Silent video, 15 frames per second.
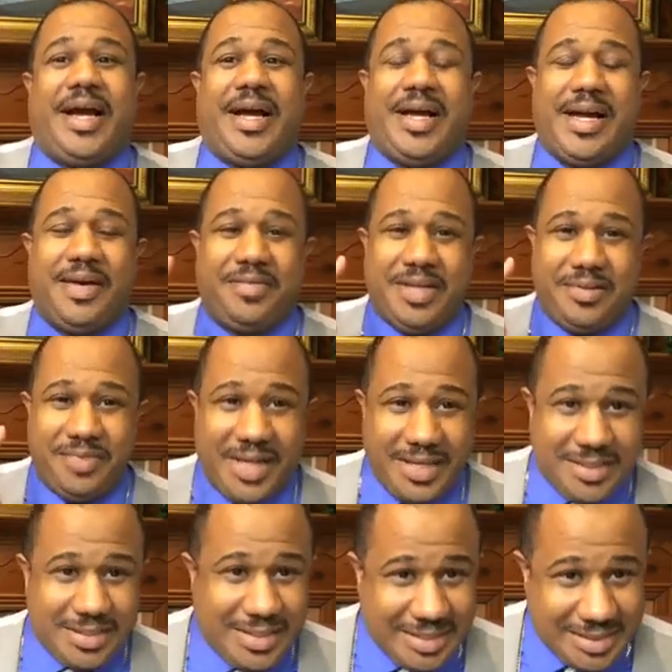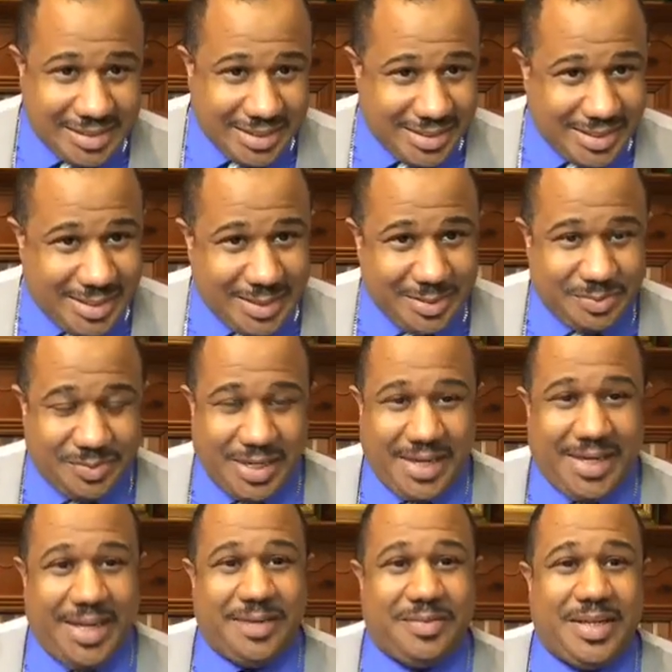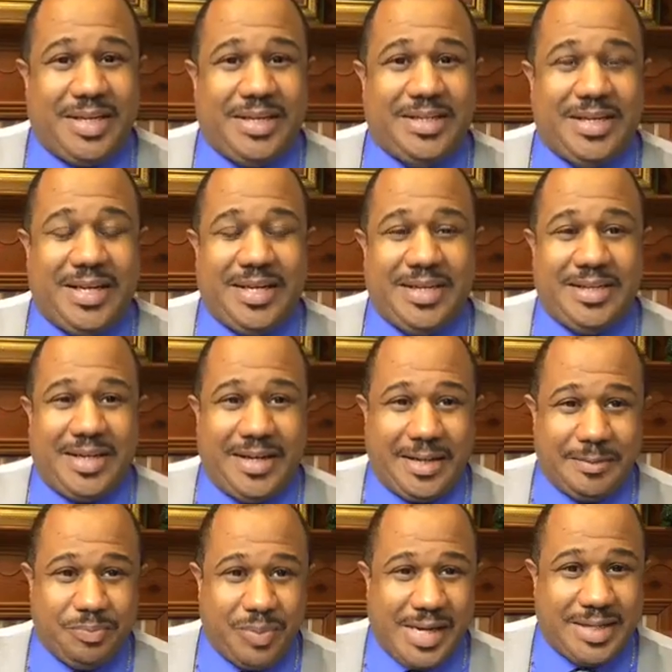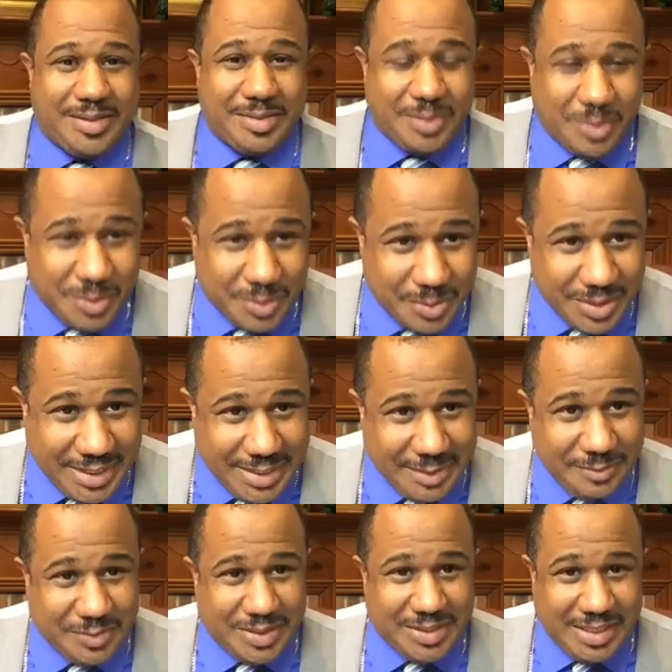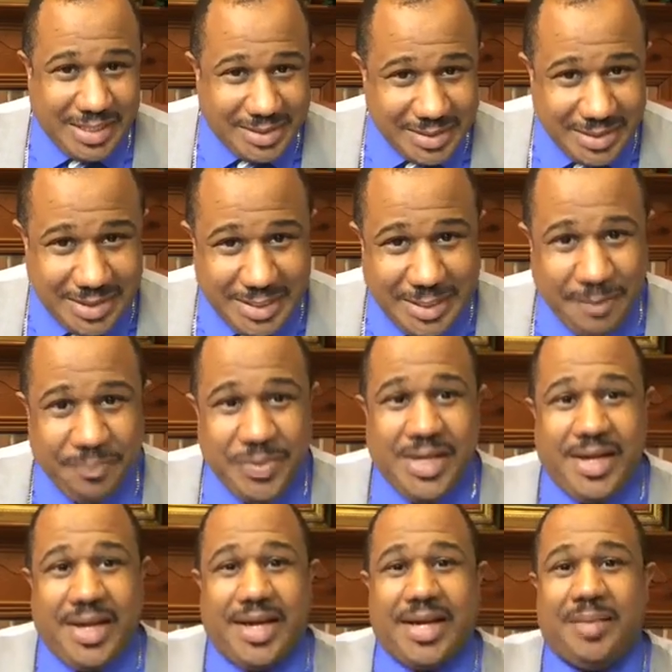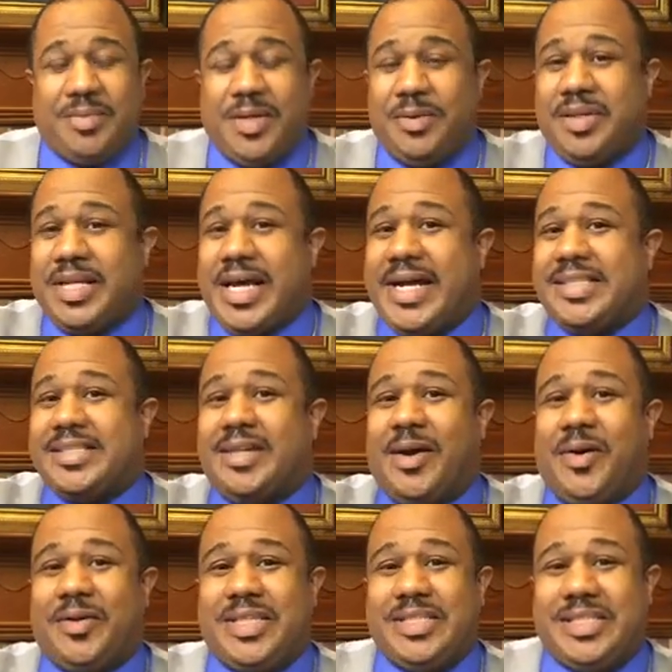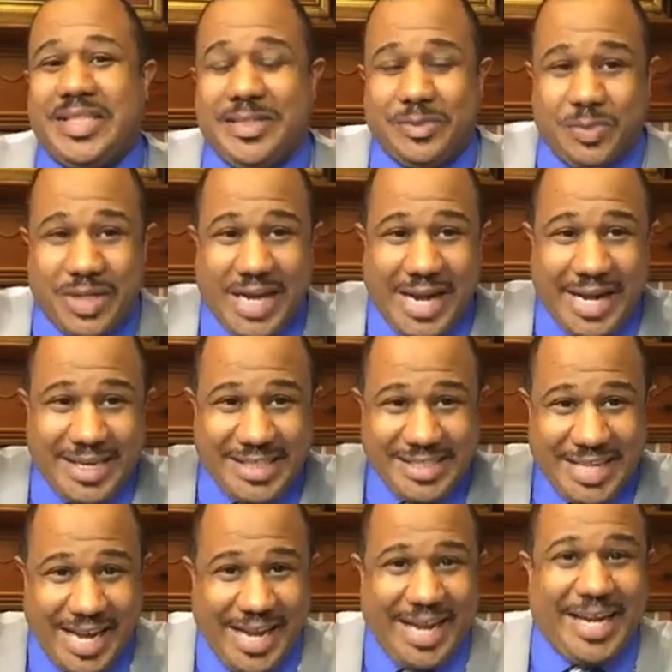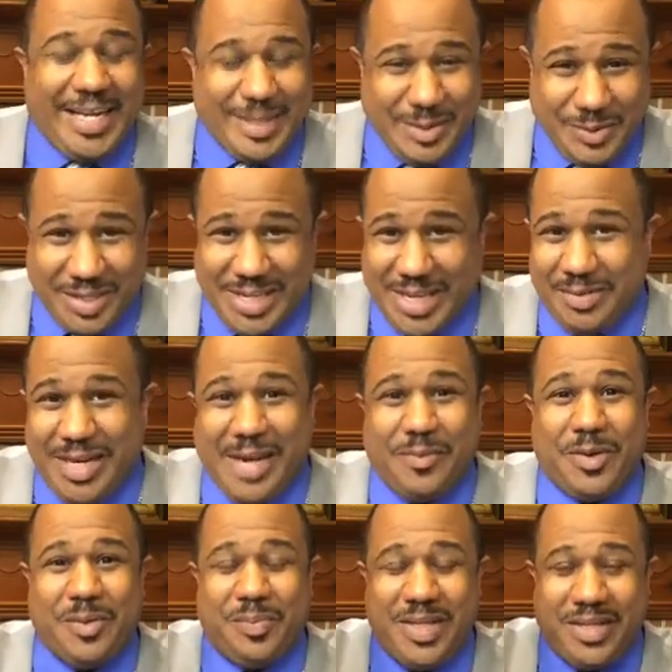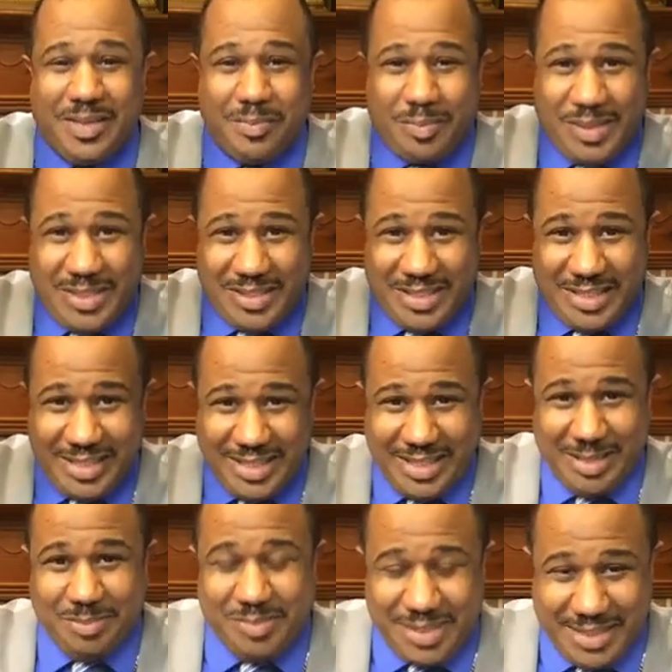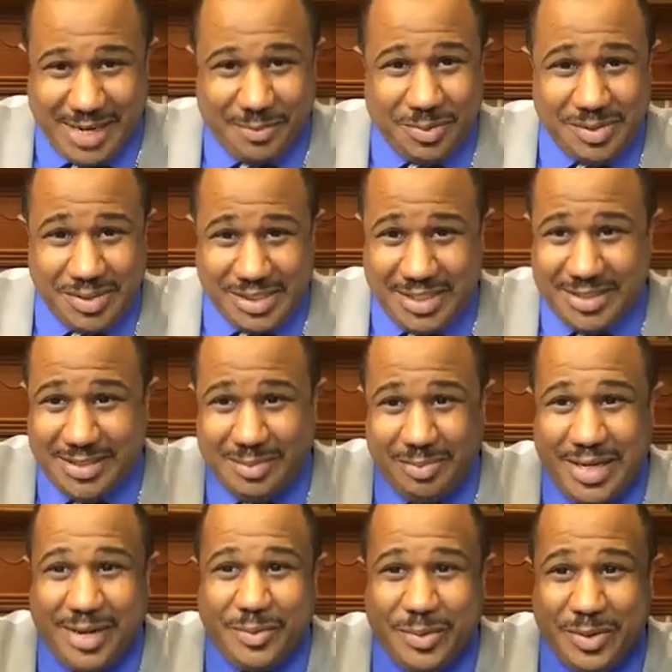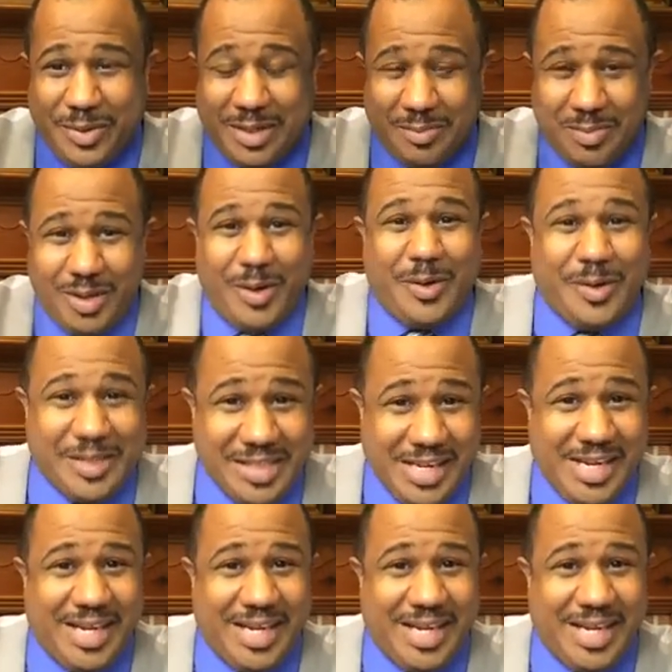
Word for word: I have an evangelistic gift. I have a, a um, pastoral gift, a teaching gift, and I'm utilizing all these gifts. When I die and go to heaven, I want to be completely empty. I want to say, Goodbye, world, I'm gone.